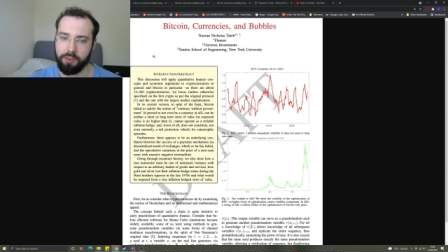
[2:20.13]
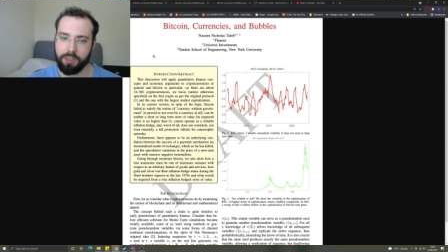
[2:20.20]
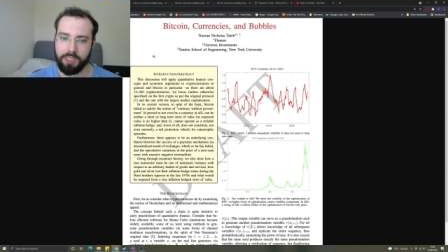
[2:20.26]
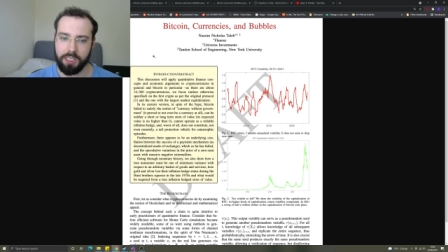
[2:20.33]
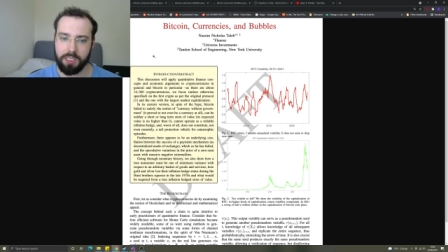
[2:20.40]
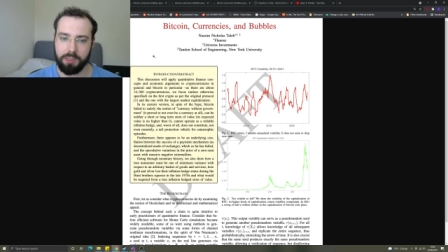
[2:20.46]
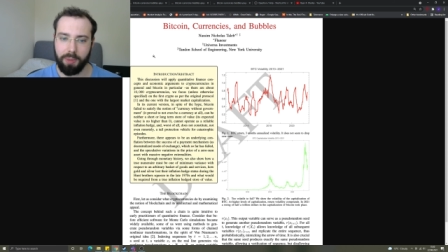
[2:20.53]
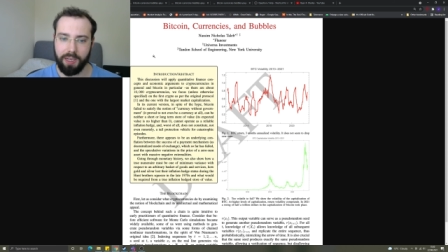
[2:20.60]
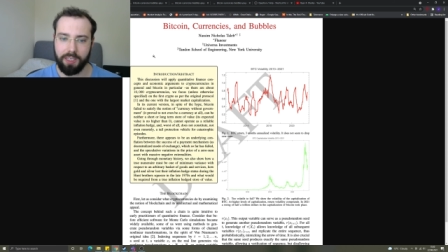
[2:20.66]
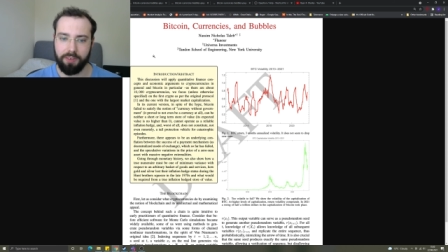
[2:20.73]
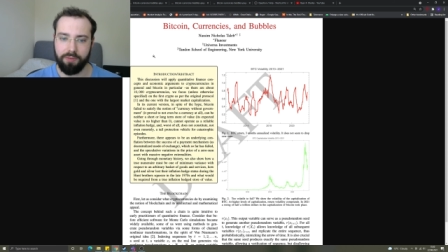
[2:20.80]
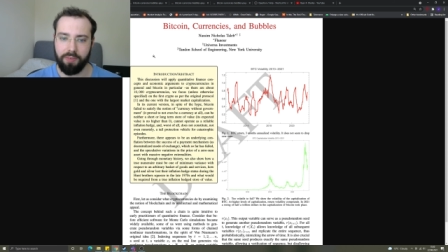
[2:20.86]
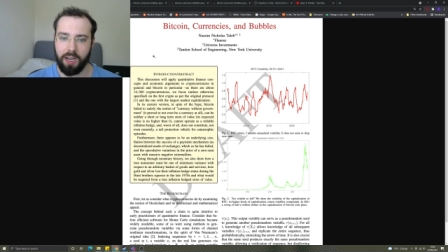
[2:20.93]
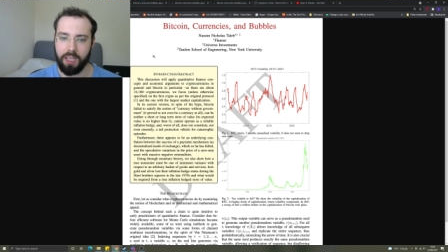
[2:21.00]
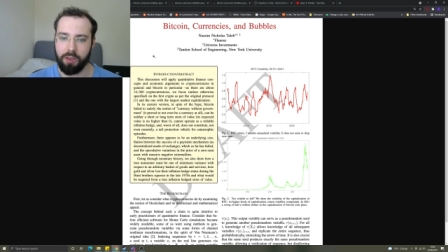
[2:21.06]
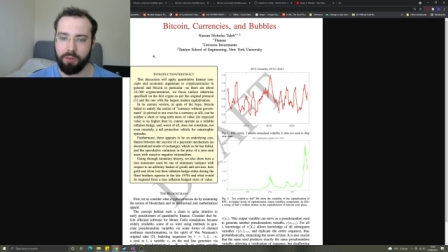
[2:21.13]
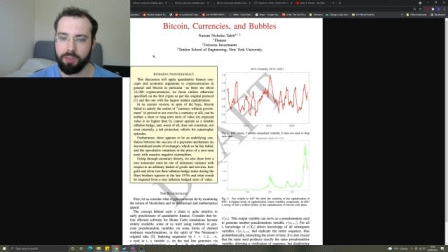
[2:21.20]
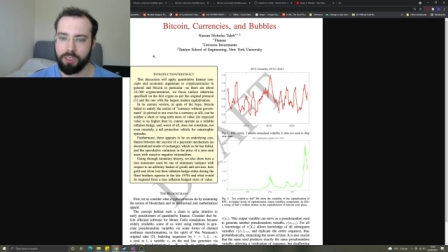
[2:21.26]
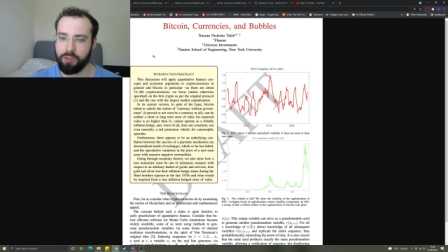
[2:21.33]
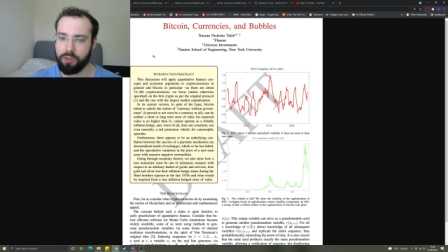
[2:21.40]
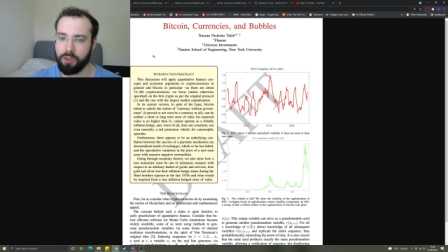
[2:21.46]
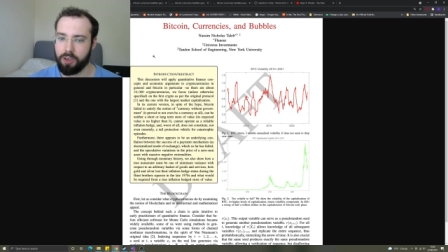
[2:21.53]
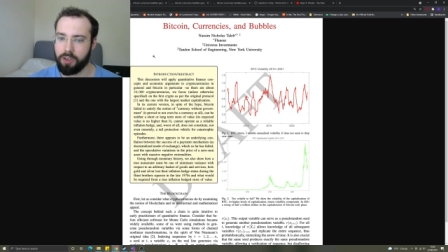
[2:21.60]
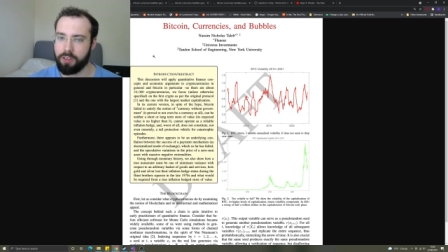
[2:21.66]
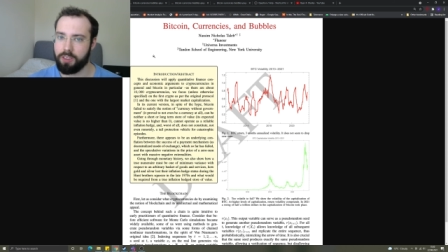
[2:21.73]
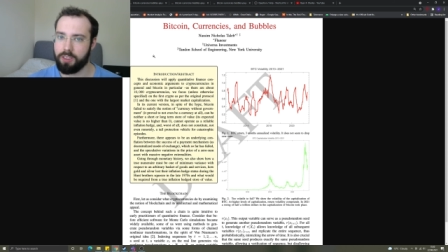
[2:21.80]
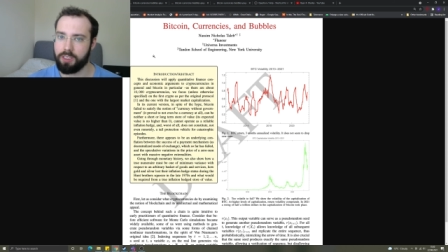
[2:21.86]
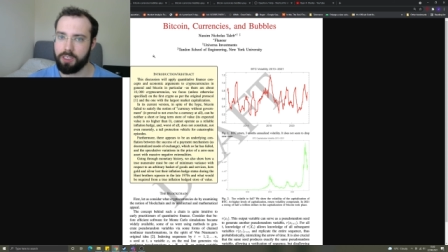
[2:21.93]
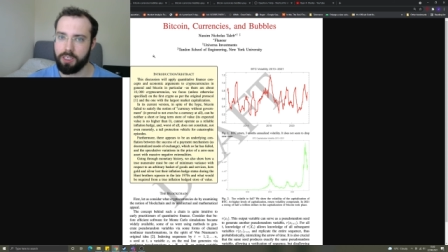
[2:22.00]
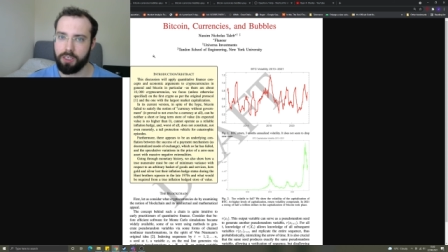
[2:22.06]
Its expected value is no higher
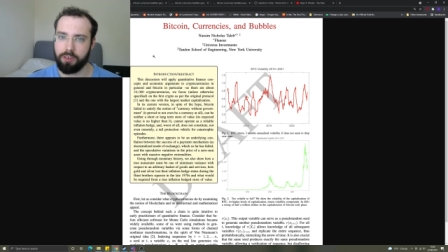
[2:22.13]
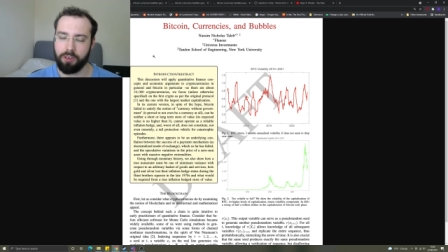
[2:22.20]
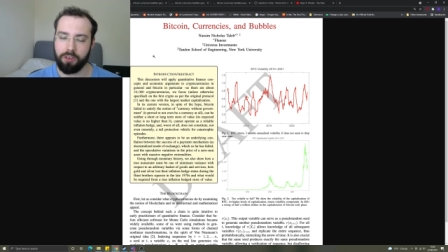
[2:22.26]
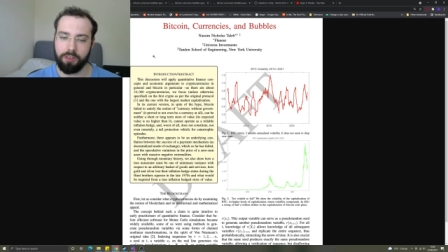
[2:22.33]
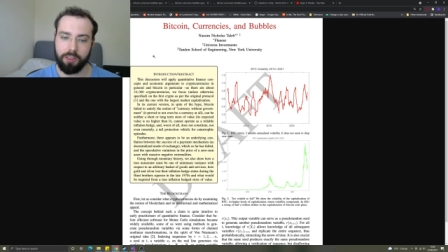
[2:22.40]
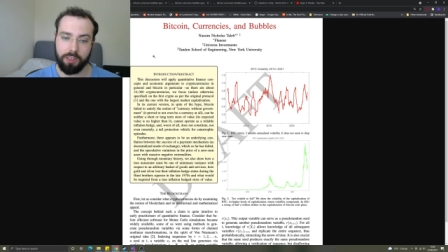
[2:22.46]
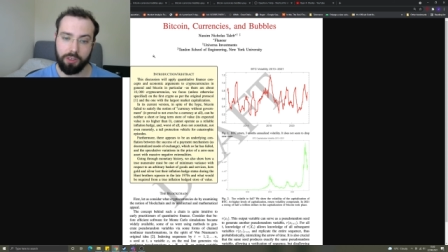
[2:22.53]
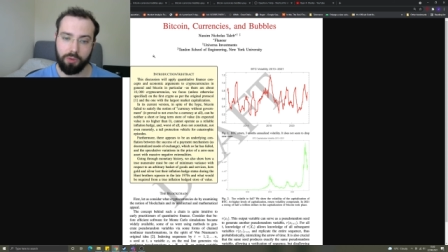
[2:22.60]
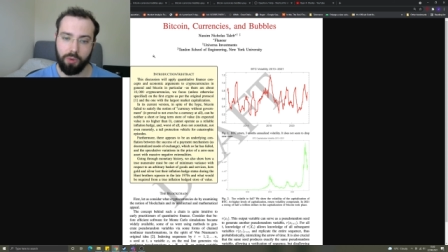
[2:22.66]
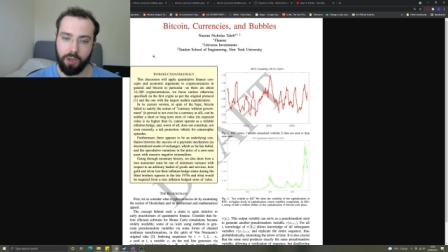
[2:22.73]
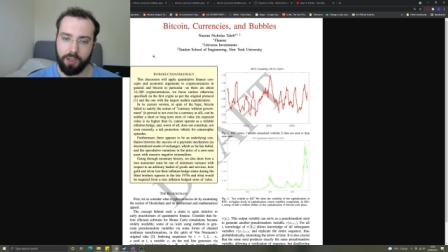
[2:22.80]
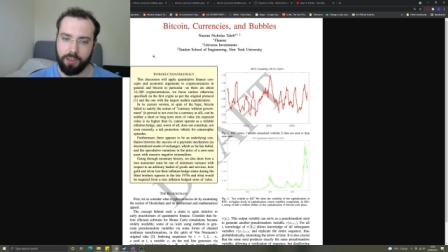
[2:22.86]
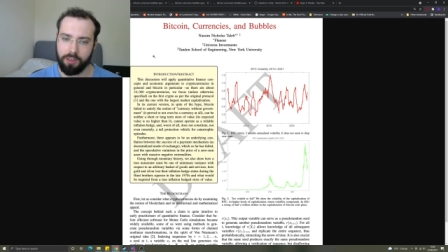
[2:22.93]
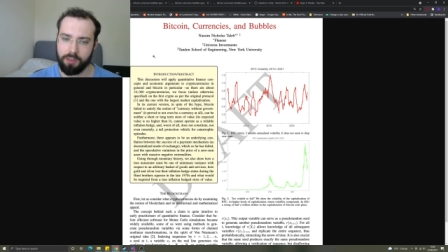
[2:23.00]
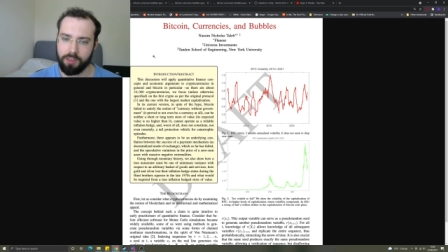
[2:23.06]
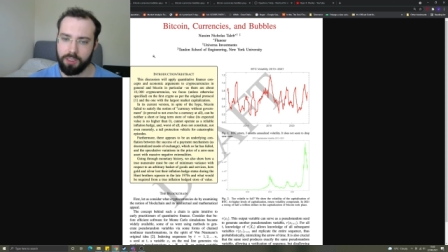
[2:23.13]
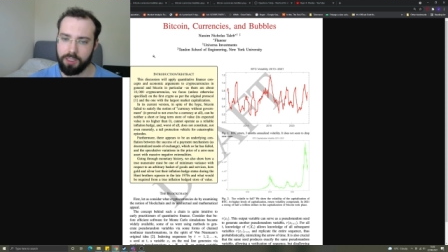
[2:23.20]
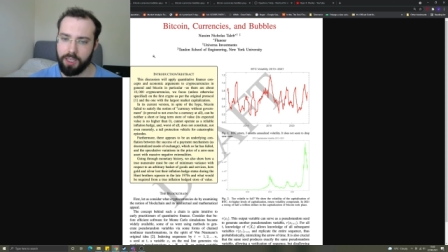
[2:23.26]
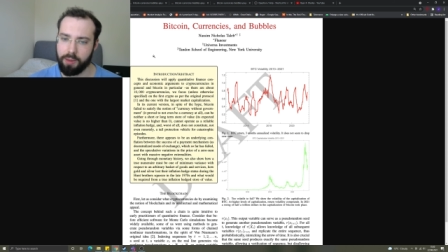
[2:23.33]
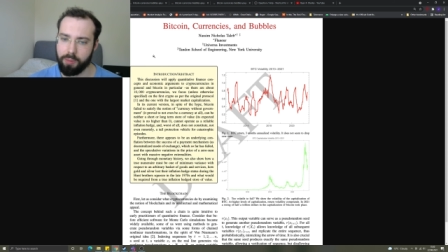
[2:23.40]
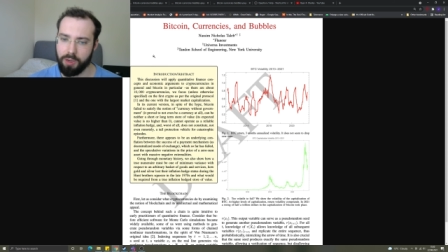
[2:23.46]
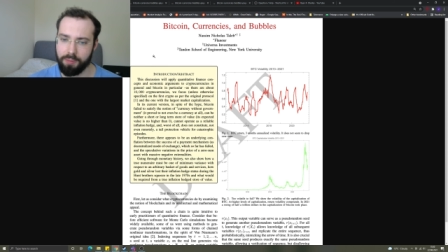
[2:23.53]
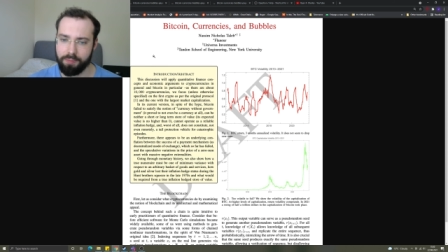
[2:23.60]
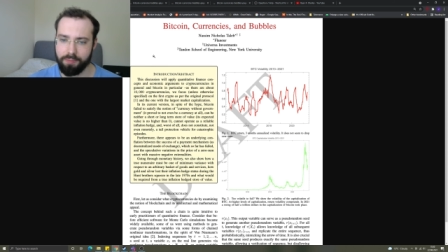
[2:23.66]
than zero. It's quite a statement